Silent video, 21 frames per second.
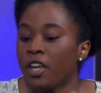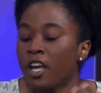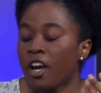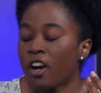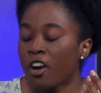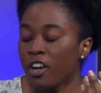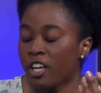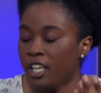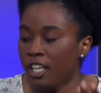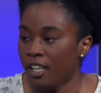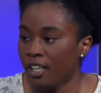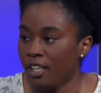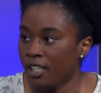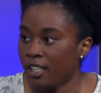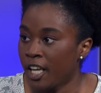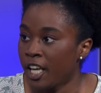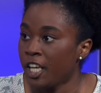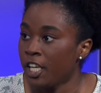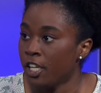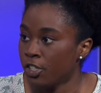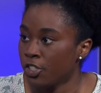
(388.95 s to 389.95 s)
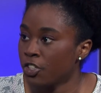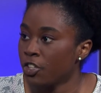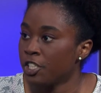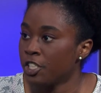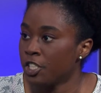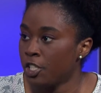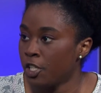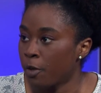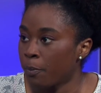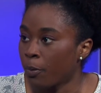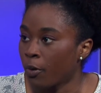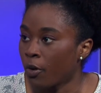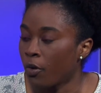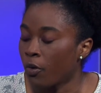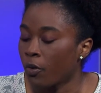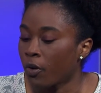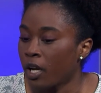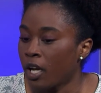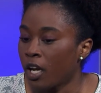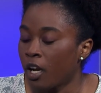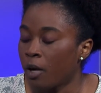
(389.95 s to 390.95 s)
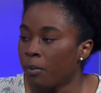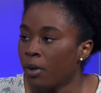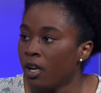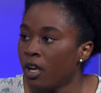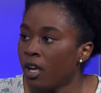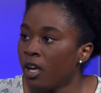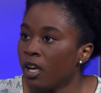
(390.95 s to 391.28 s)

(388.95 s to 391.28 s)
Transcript: they enter into the program,